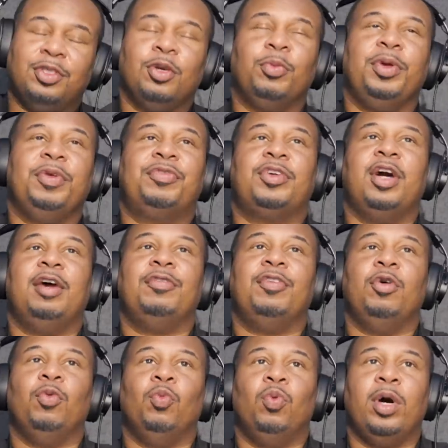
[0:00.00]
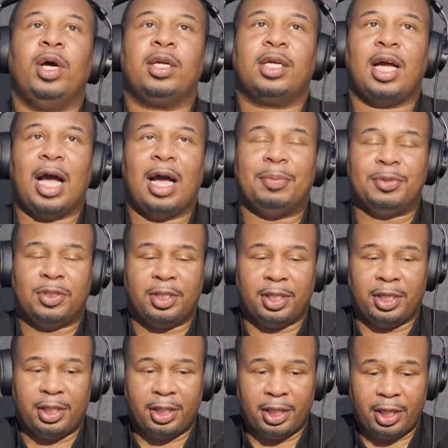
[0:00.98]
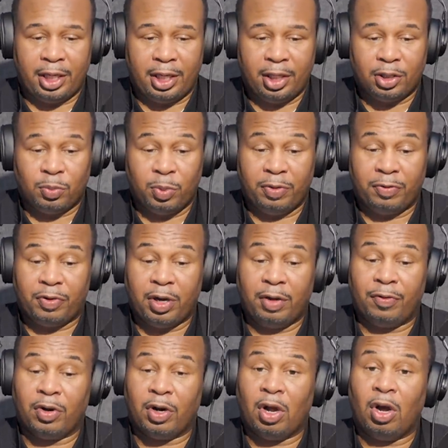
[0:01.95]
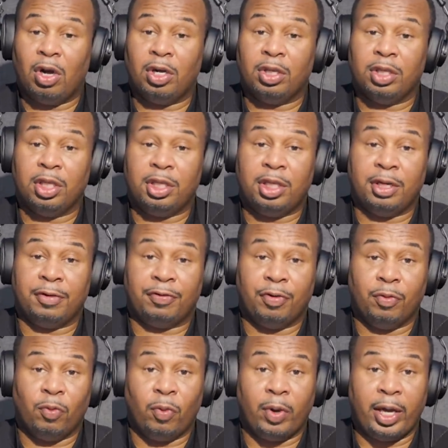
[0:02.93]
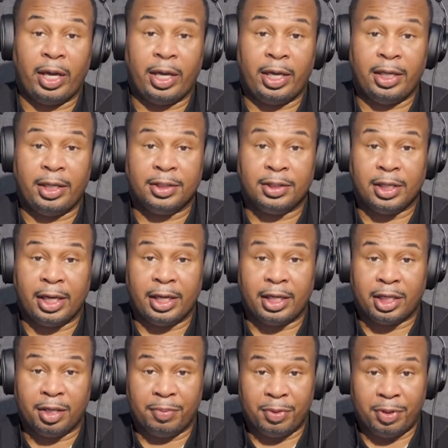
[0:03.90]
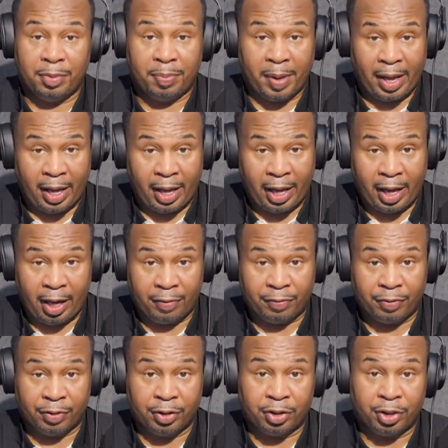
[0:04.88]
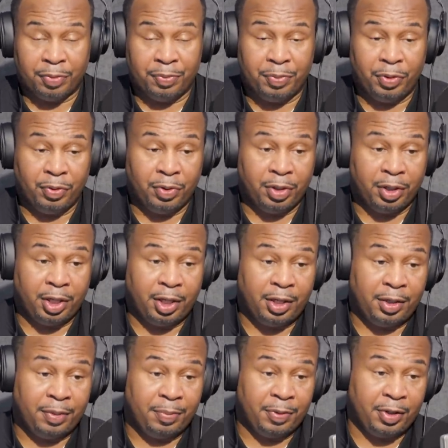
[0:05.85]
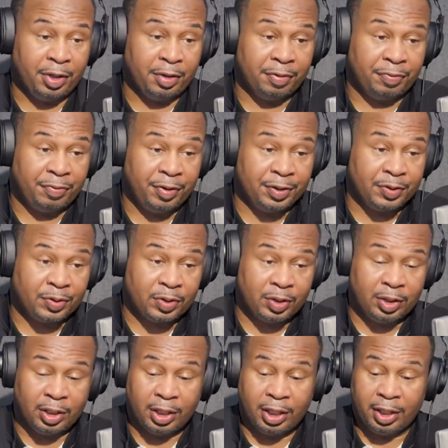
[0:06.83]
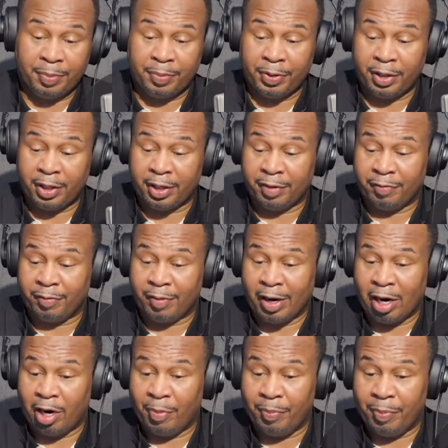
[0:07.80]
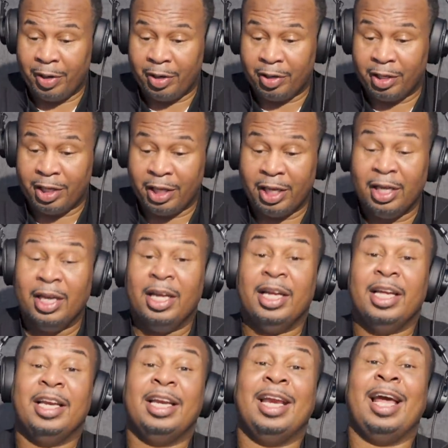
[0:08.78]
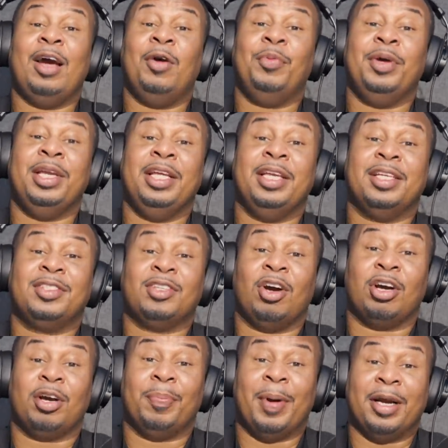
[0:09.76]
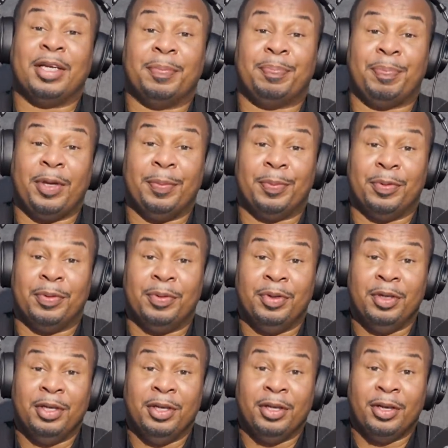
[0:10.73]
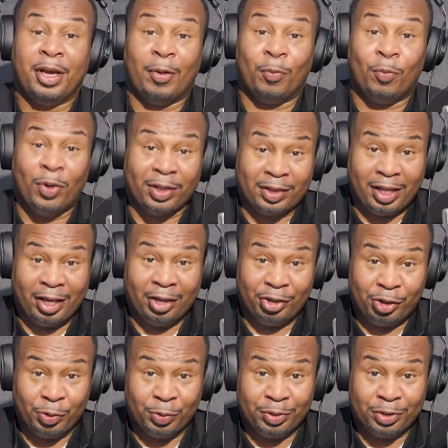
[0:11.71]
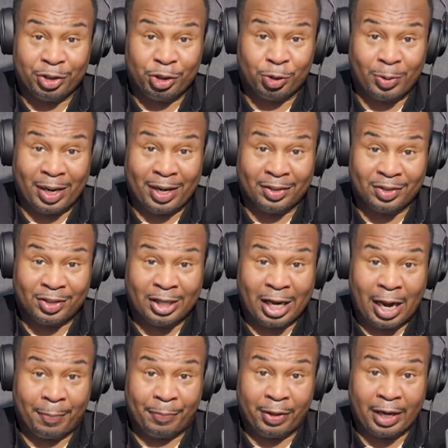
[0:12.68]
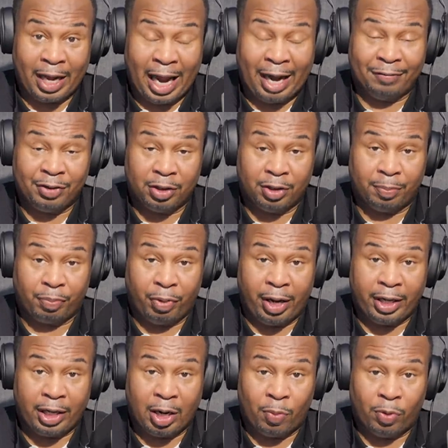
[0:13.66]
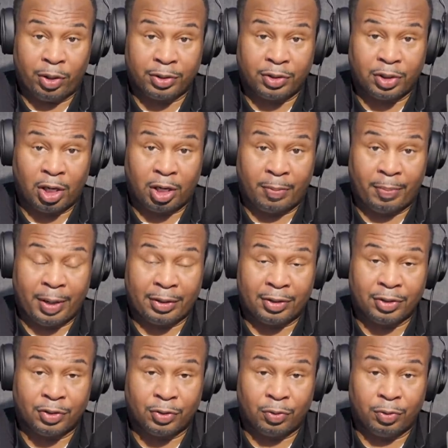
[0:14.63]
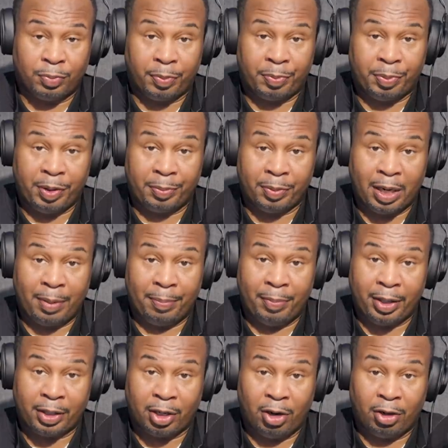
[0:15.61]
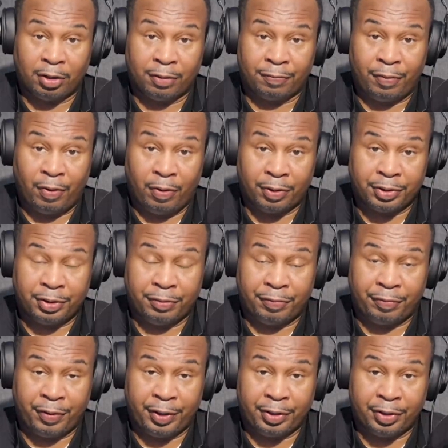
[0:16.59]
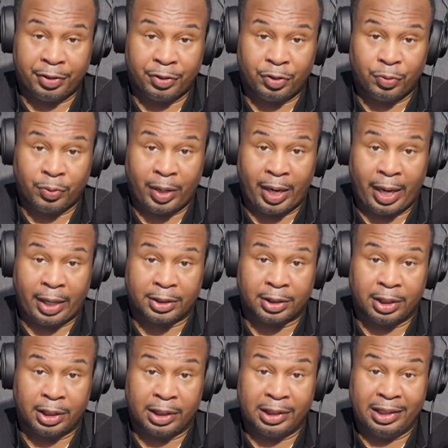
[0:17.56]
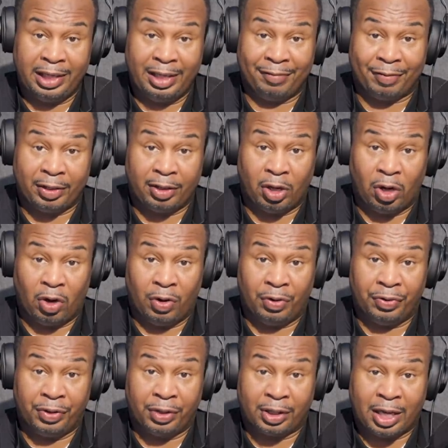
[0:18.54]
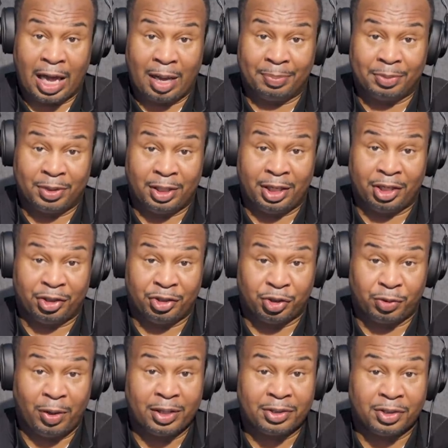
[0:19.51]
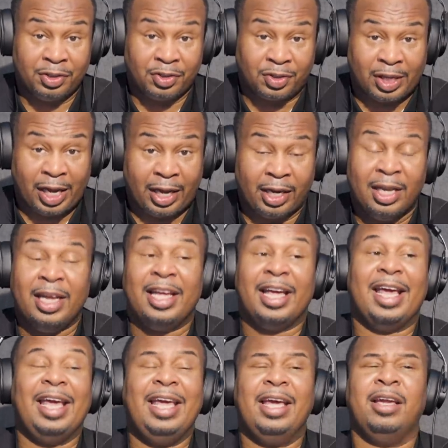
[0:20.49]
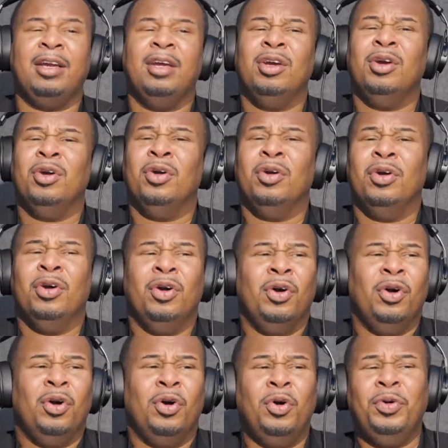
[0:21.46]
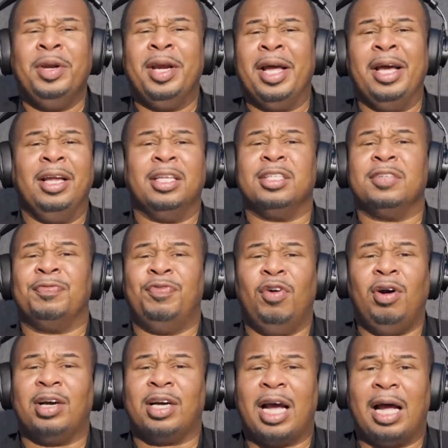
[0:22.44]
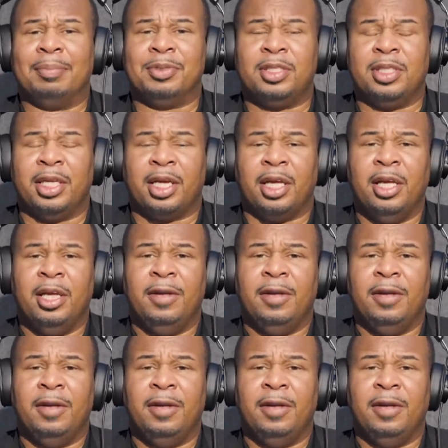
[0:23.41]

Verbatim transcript: so we've covered what Cop City is. We've covered all of the different ways that it could be bad for the community, be it fiscally, be it environmentally. Now we need to talk about the people and what they're doing to try and stop it. After the break, I want to talk about this group of people I met called the Forest Defenders who are actually living on the Cop City construction site. And who the hell is for Cop City?